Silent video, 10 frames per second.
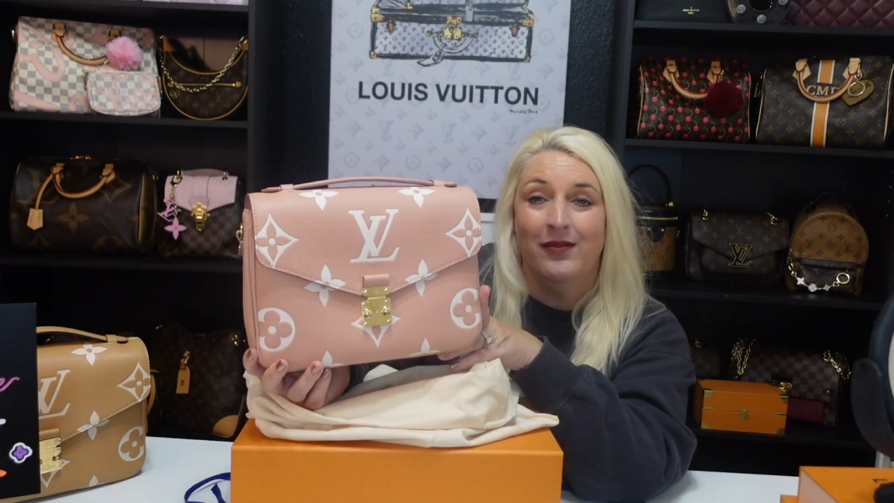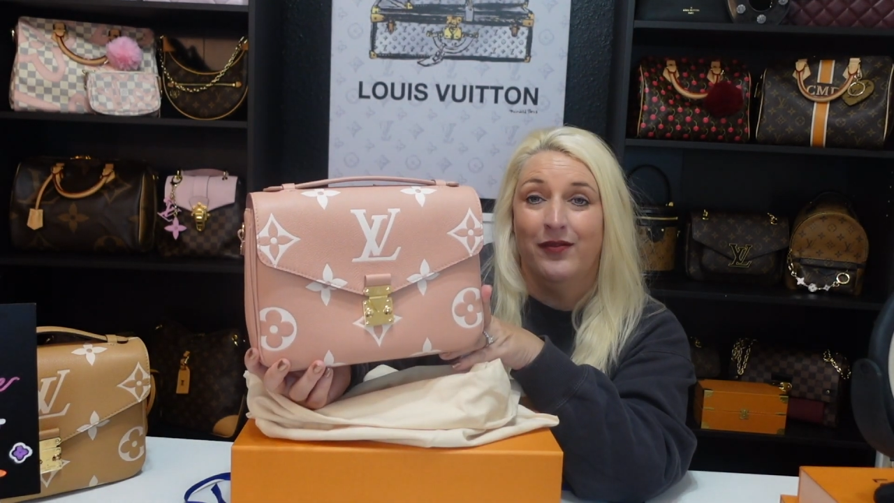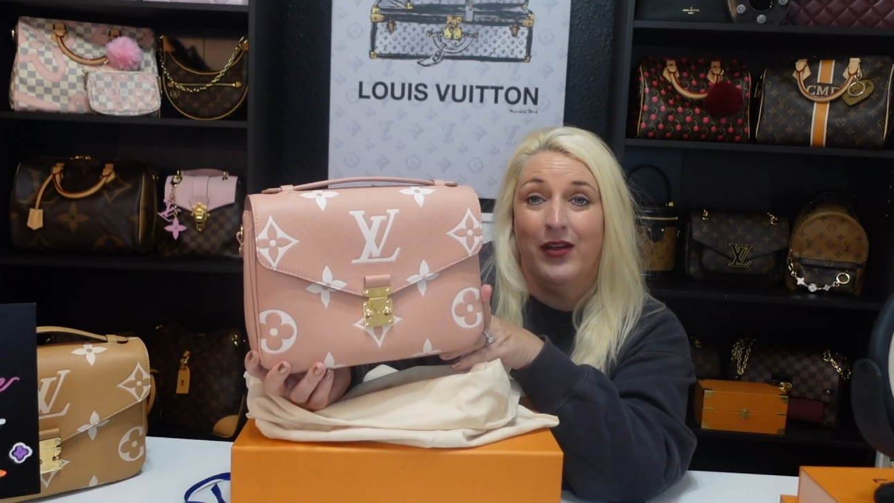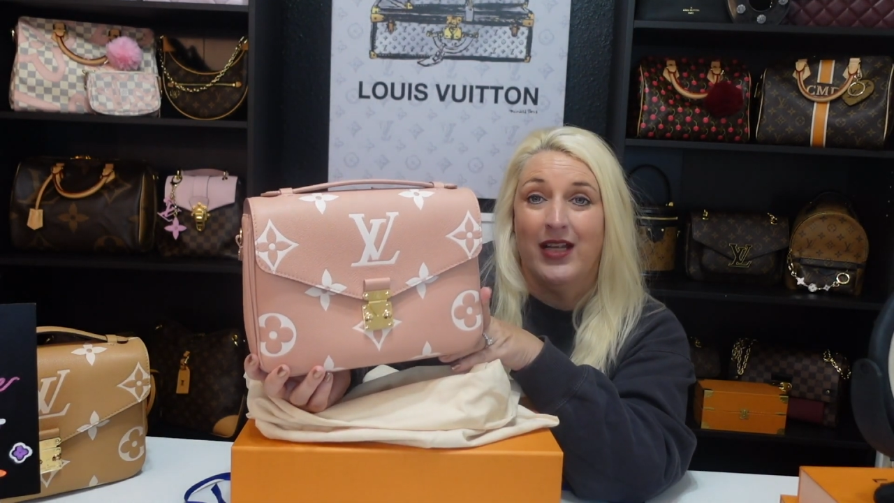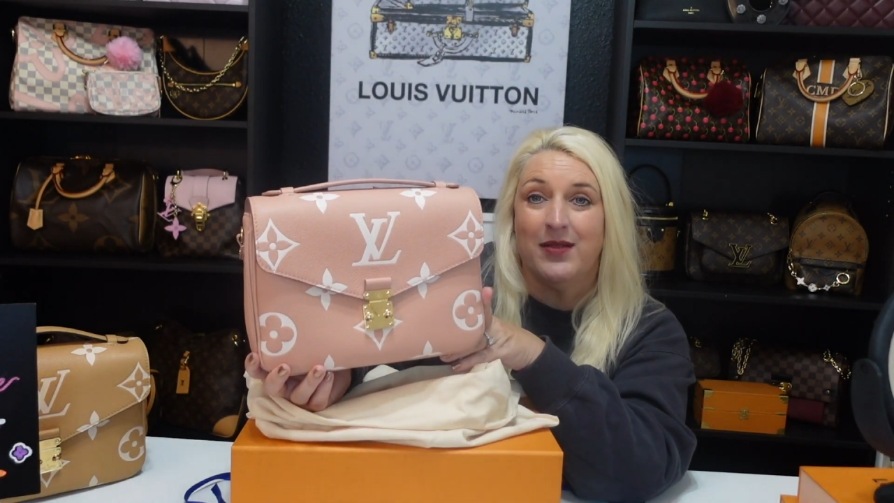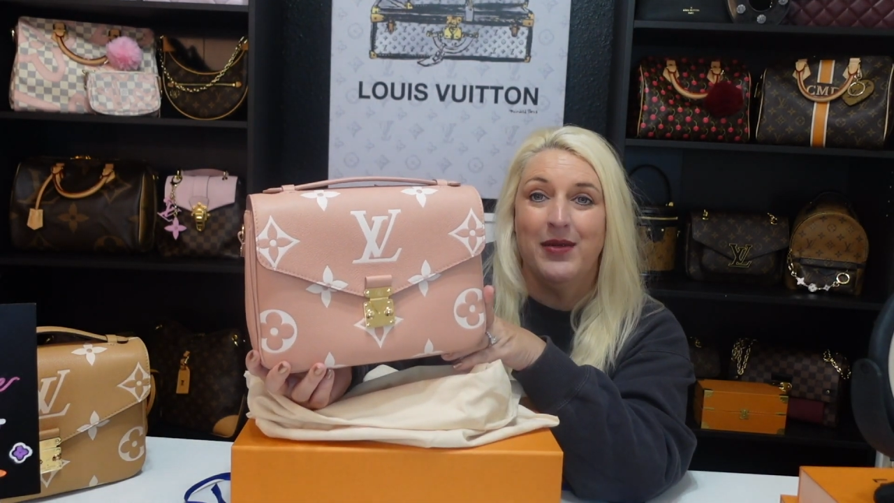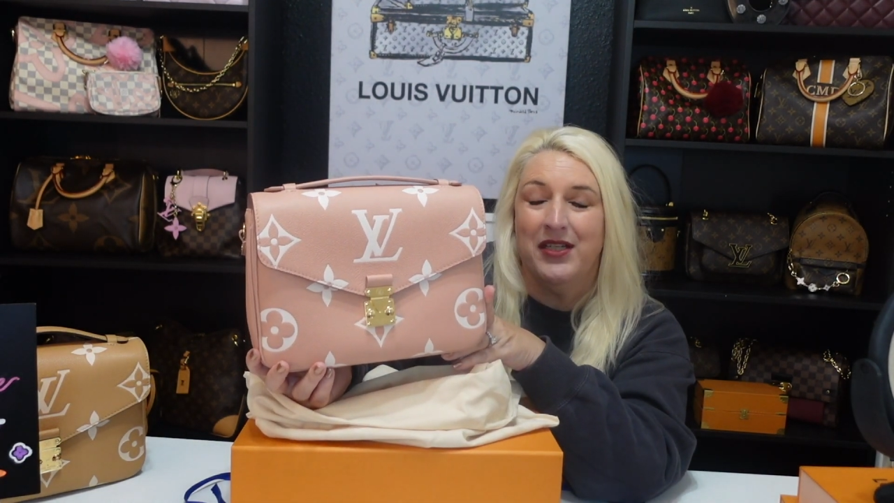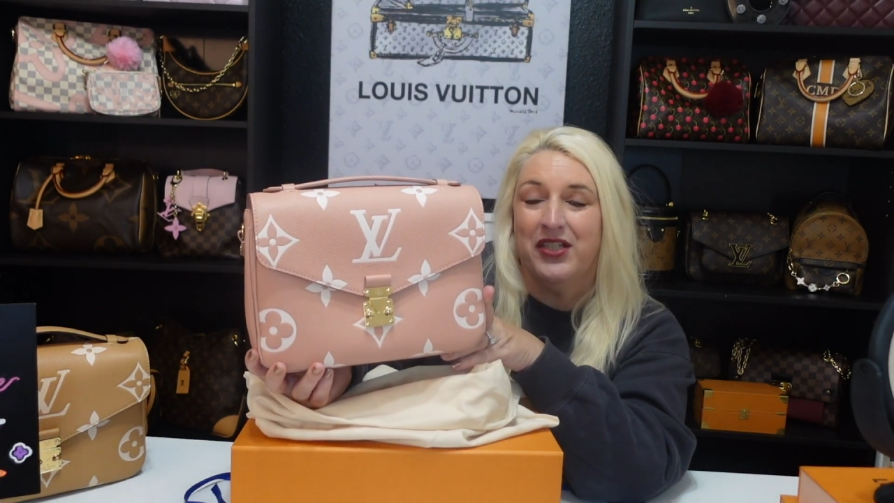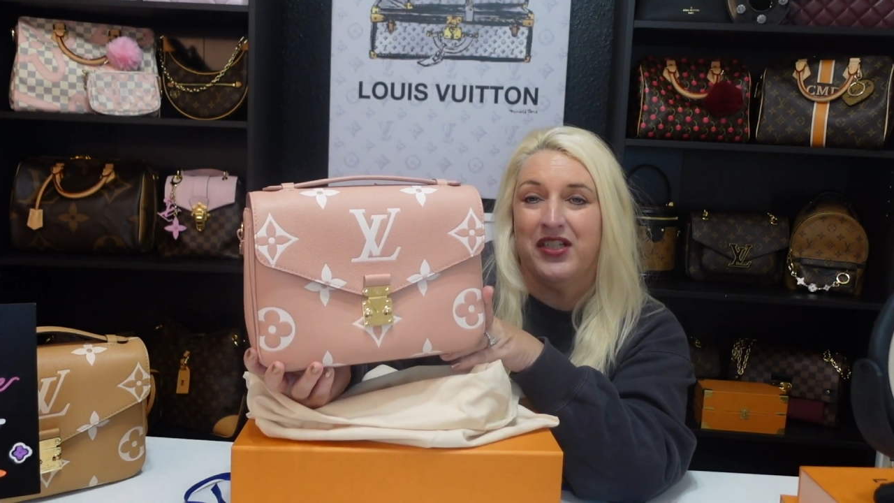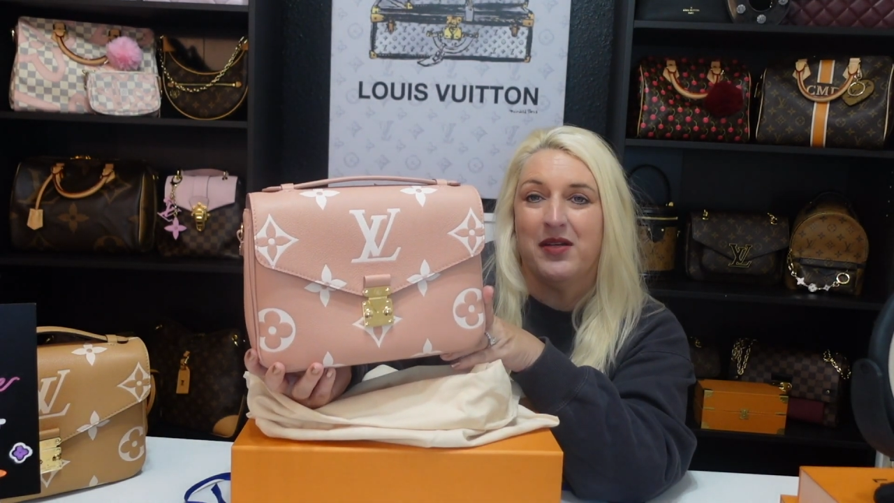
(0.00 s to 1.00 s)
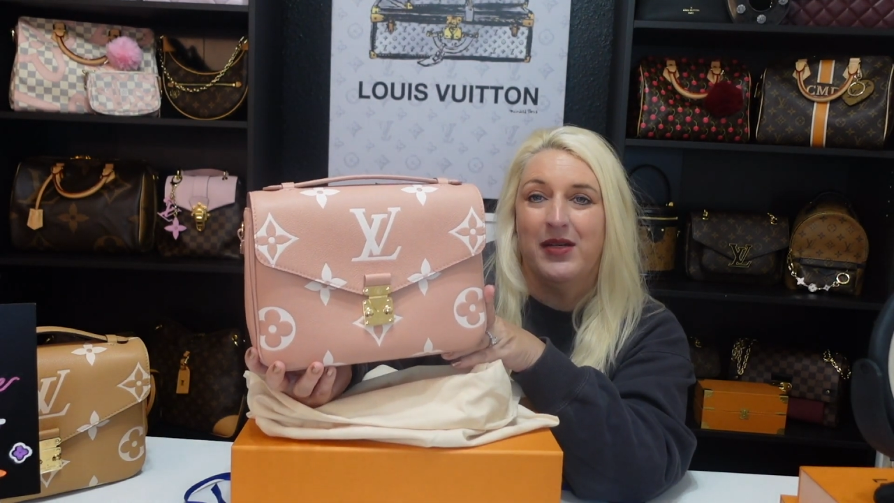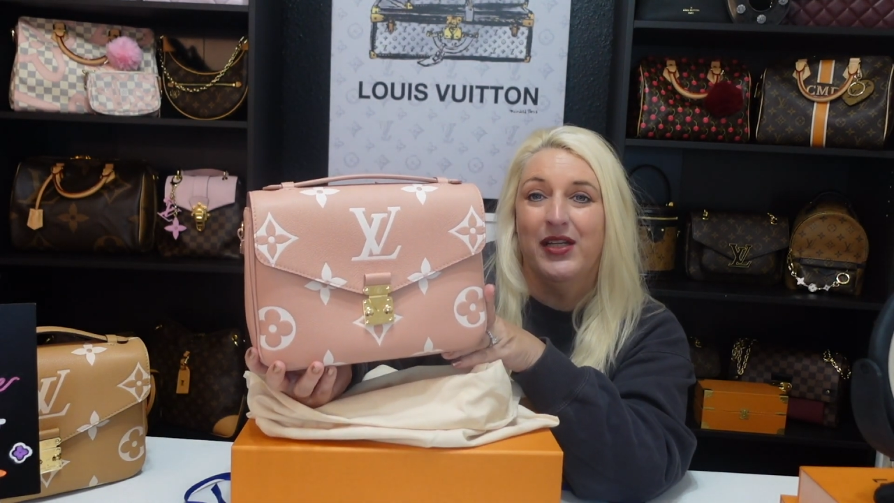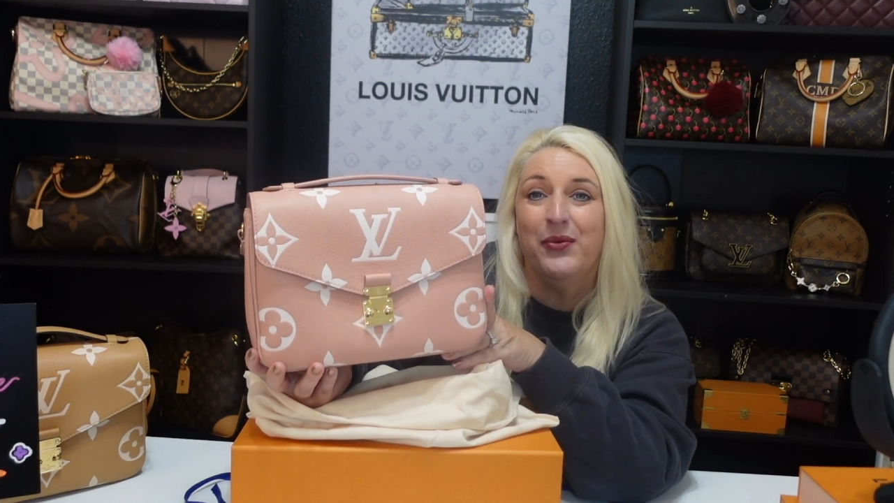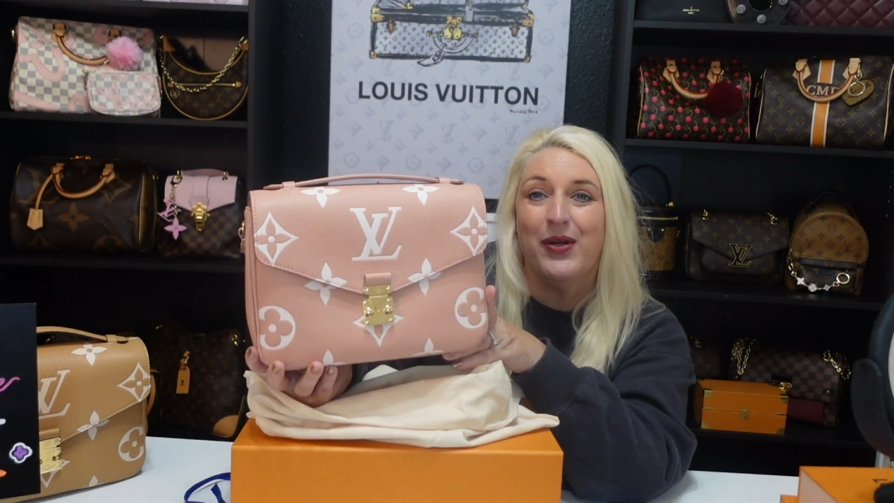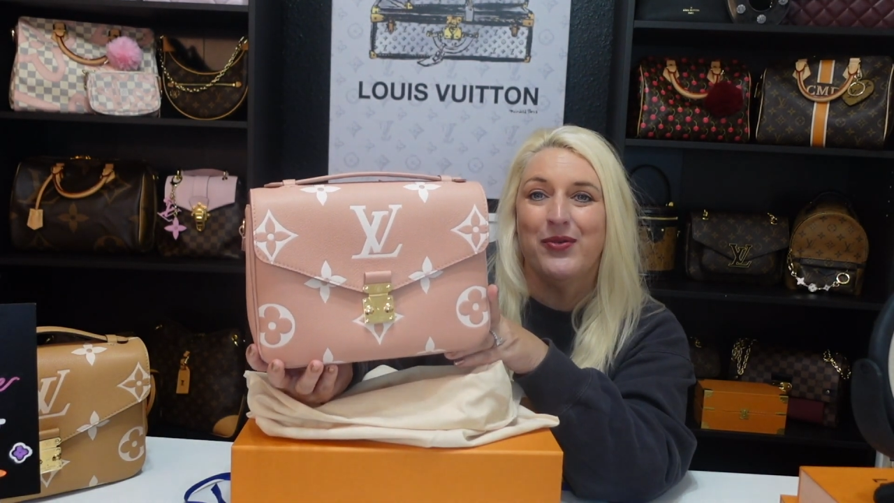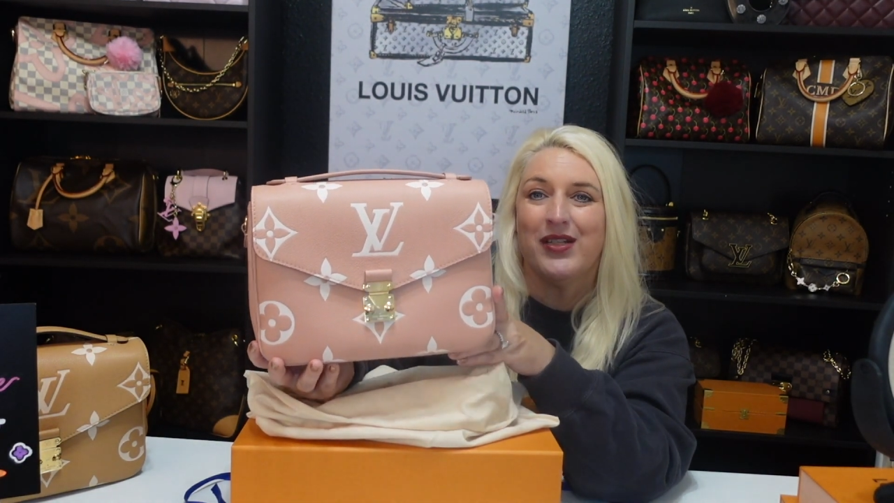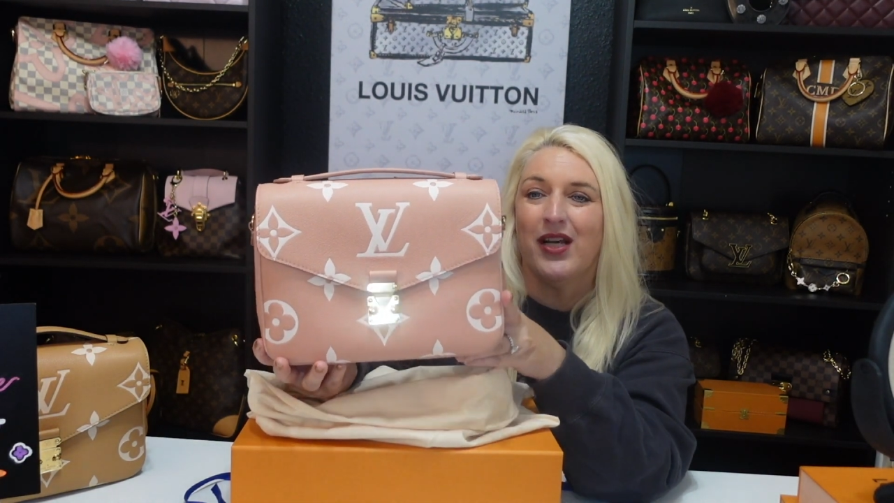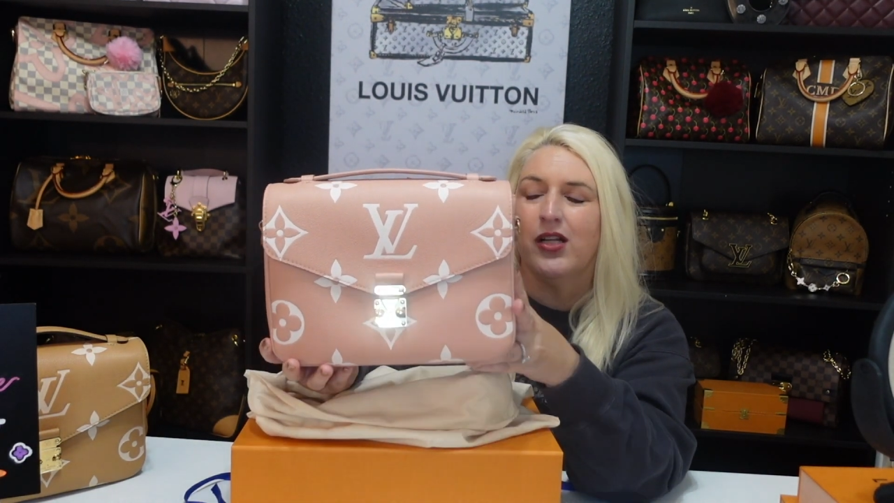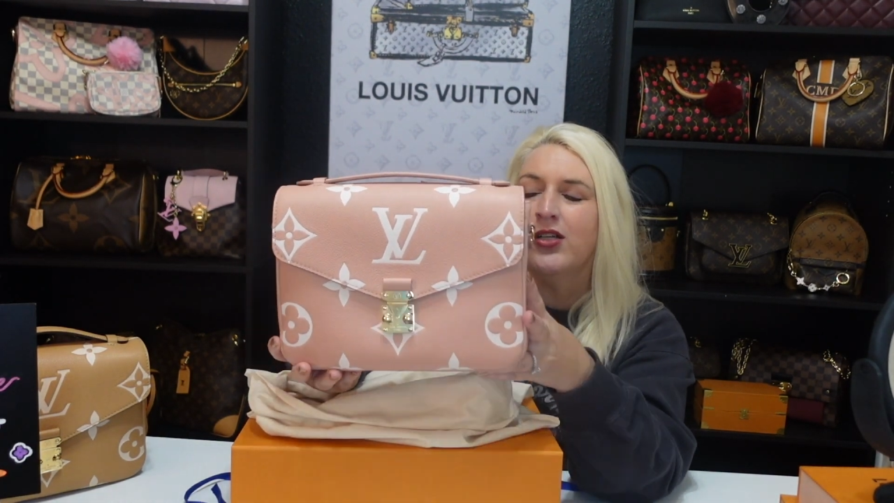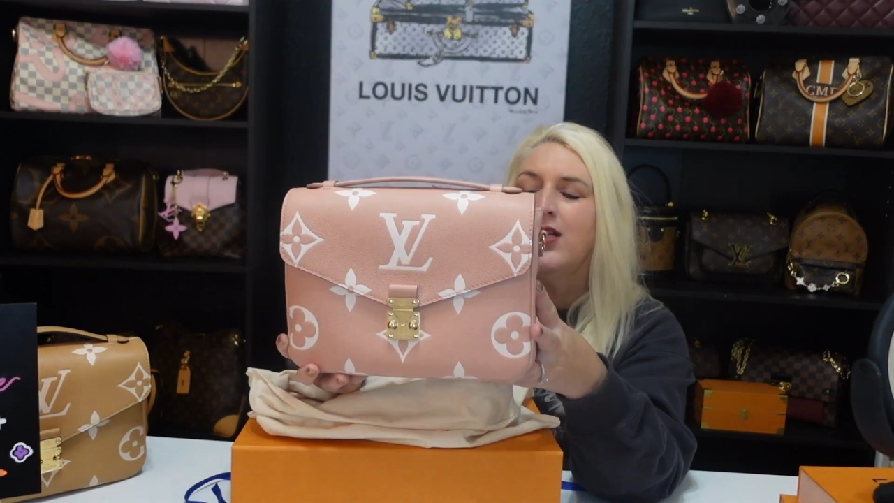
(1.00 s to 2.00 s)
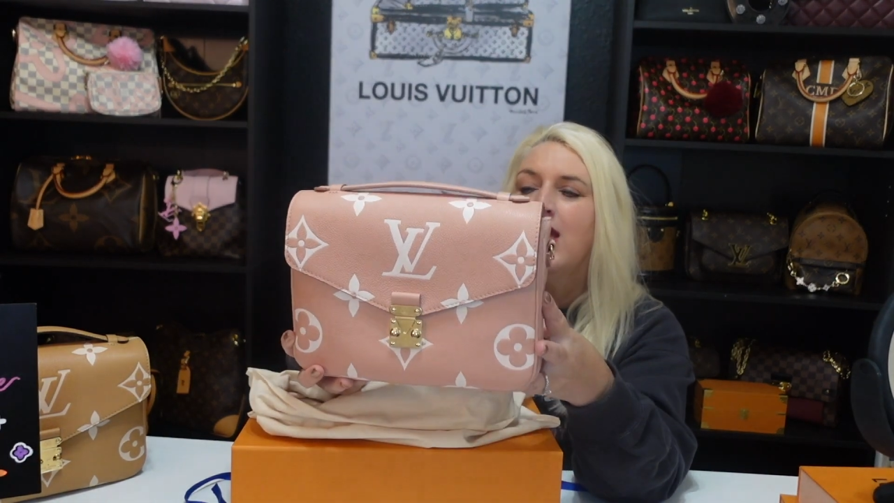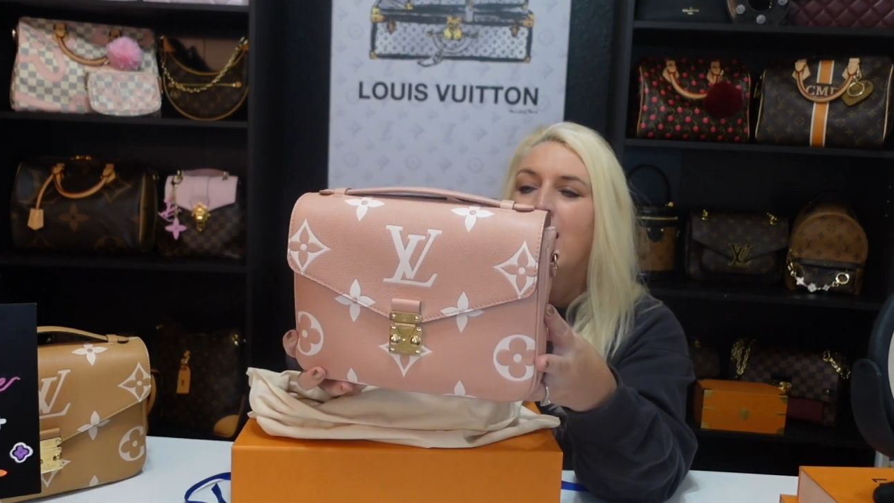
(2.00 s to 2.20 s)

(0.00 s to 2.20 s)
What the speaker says: if you ask me, it's just going to be in the rose color.